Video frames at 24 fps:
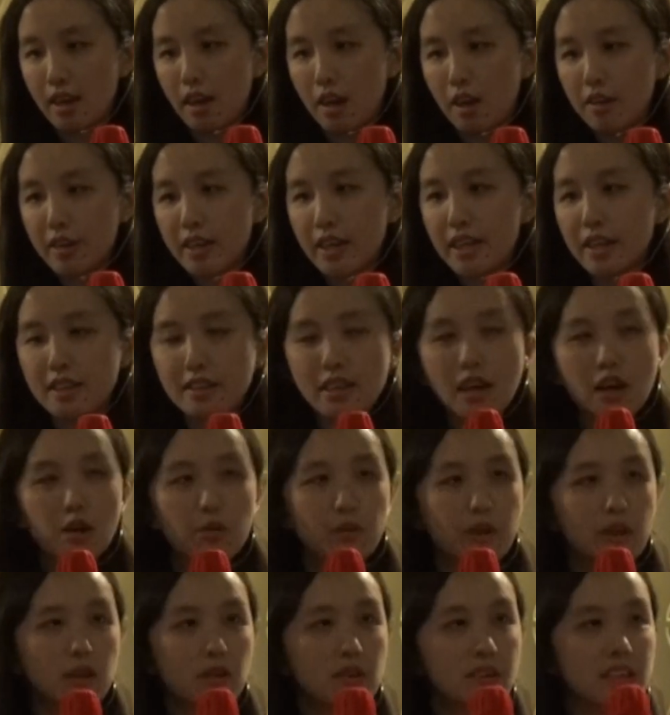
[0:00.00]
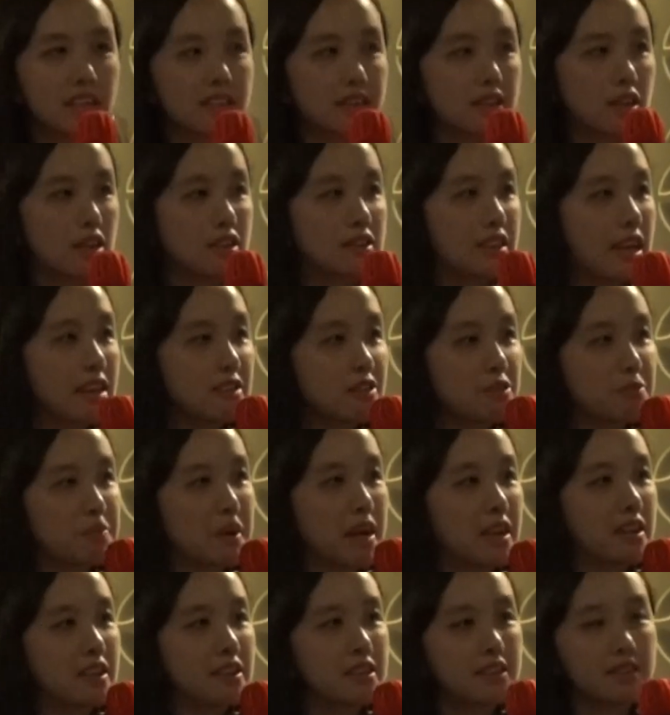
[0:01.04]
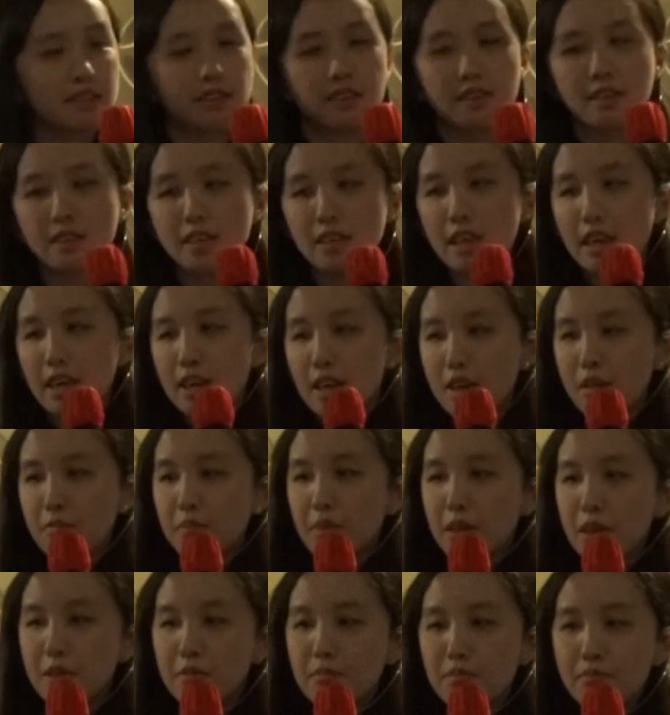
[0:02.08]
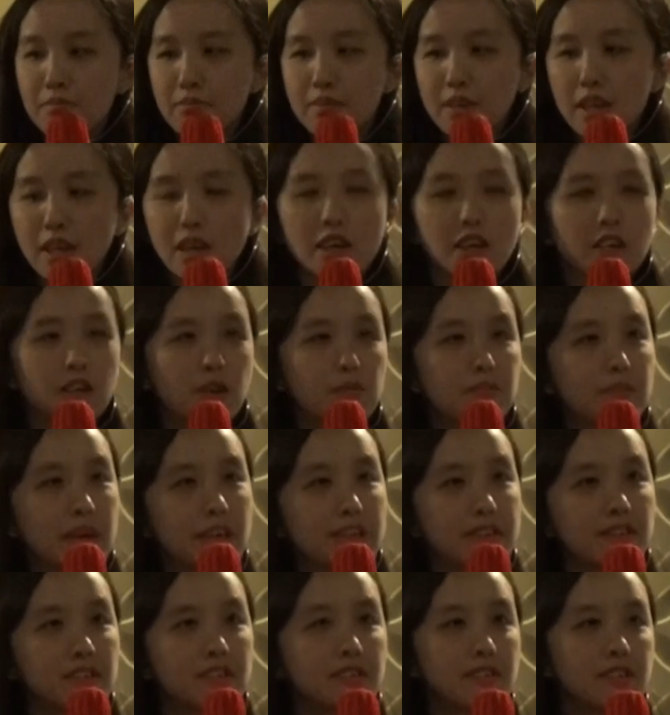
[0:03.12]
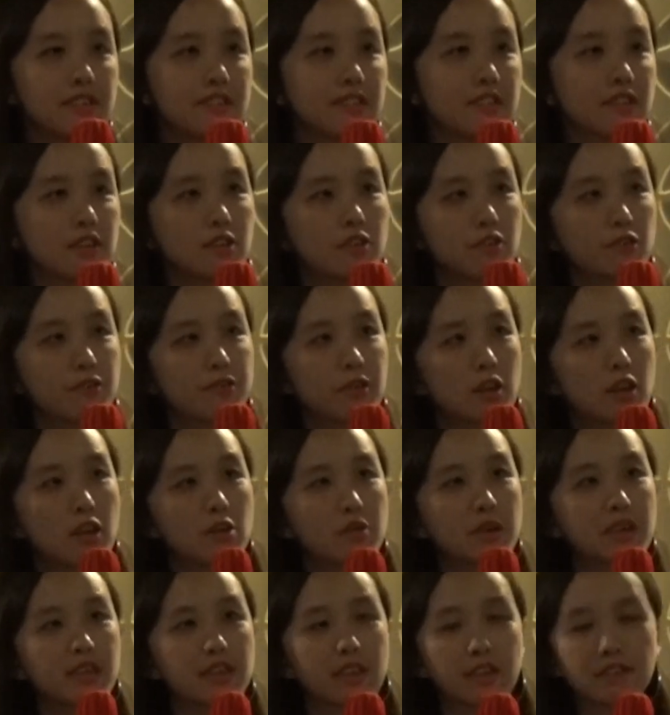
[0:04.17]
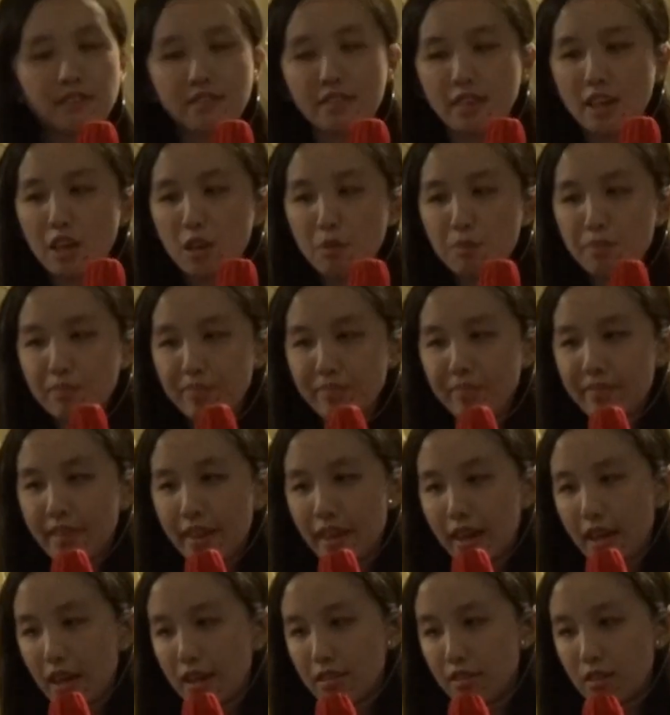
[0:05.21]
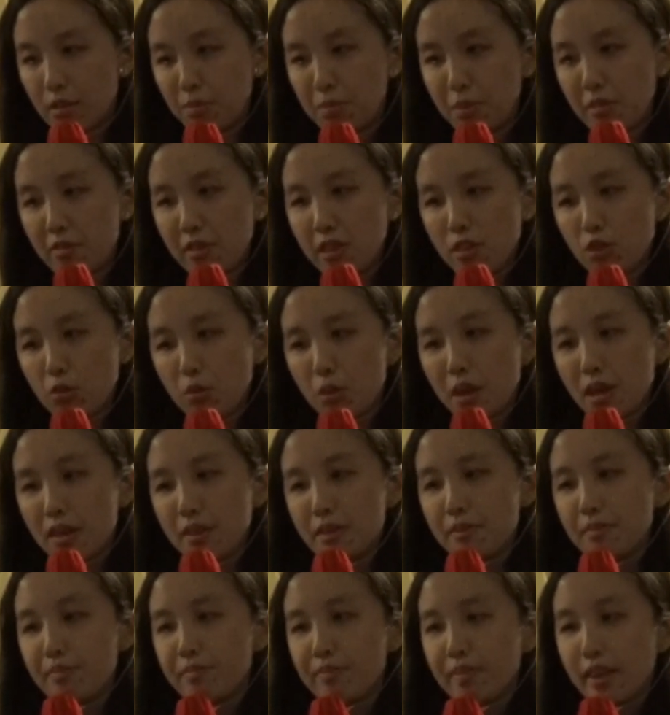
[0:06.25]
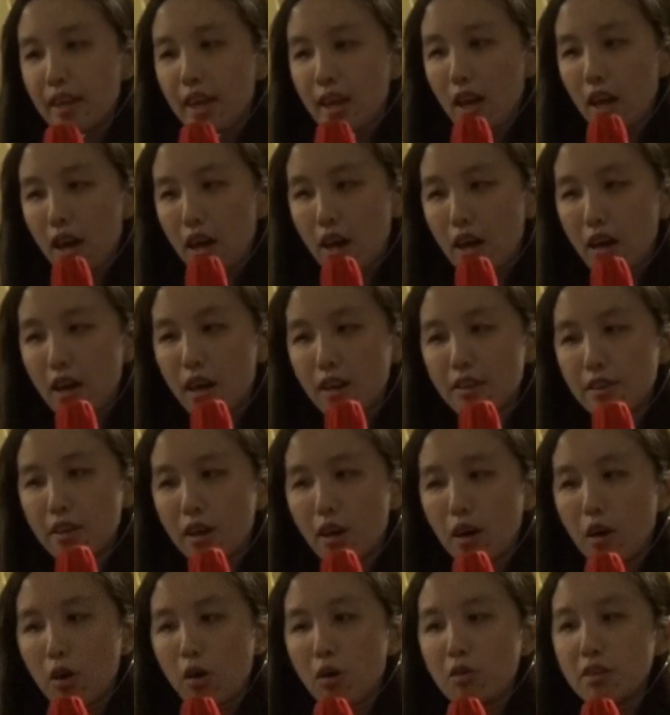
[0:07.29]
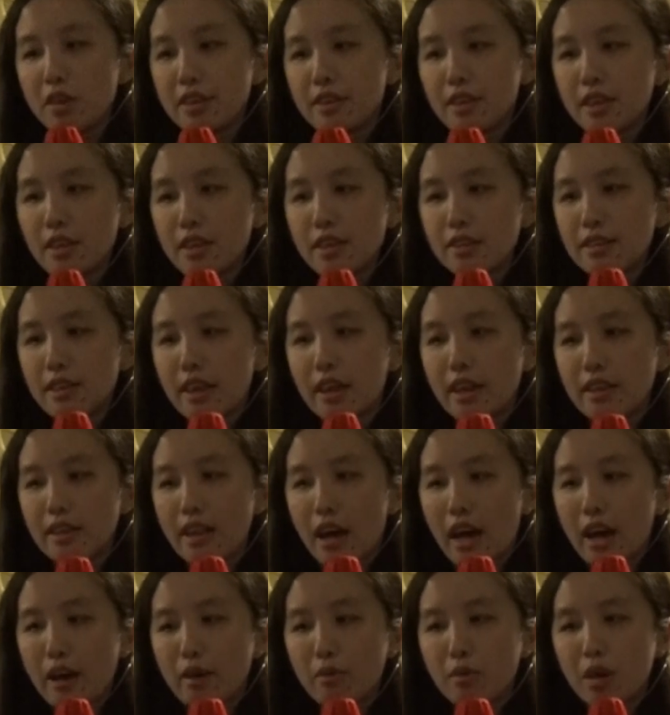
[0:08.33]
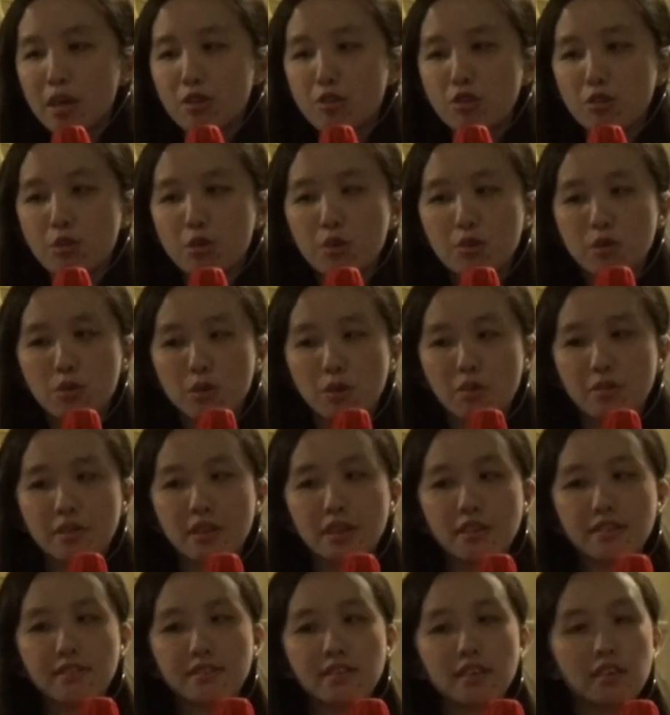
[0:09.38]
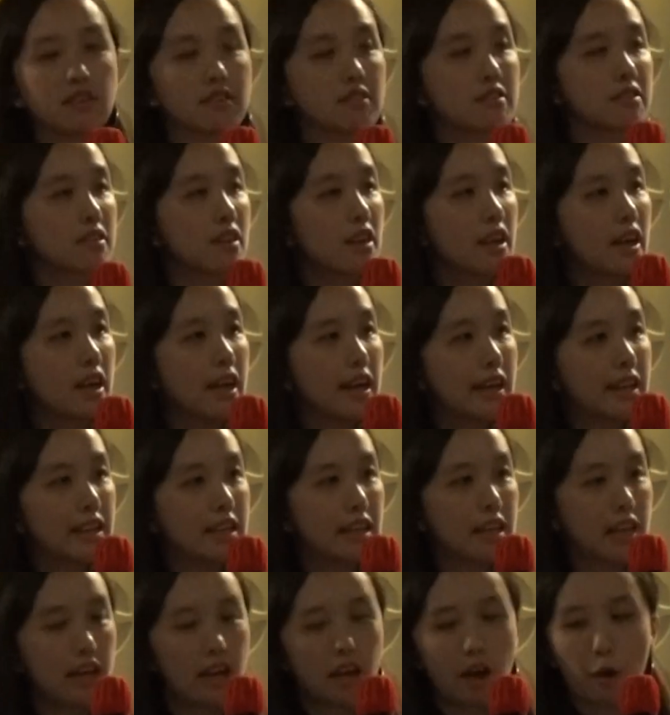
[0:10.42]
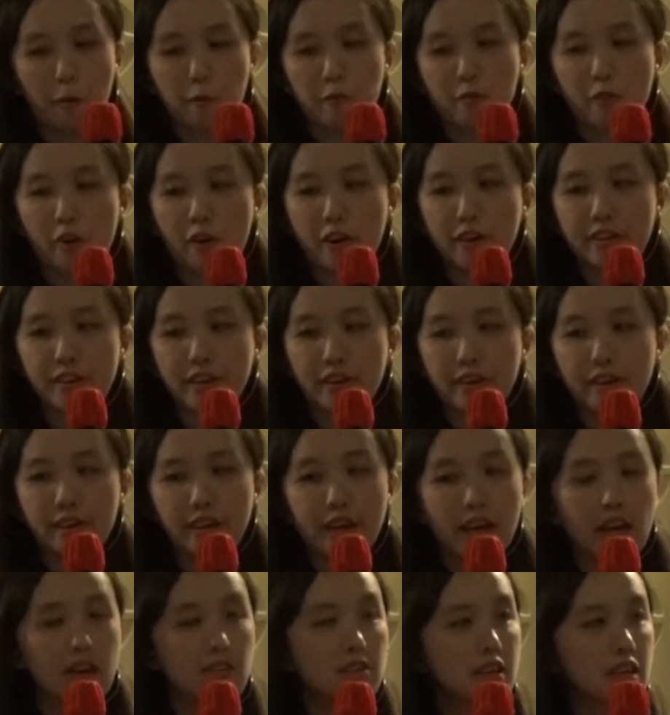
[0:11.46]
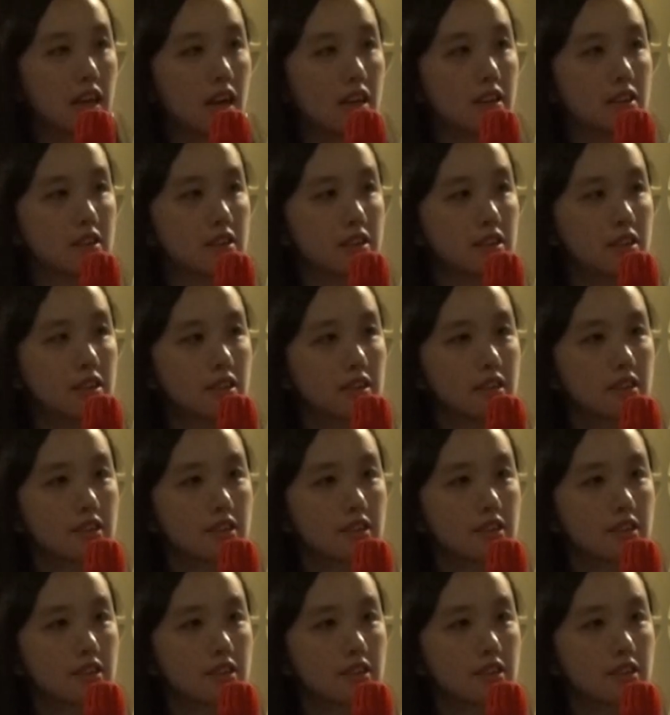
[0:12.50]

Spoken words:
Okay, now we look at the text palette. The pattern is still following the same as the previous one. The only thing that I want you to notice is for the arrow color.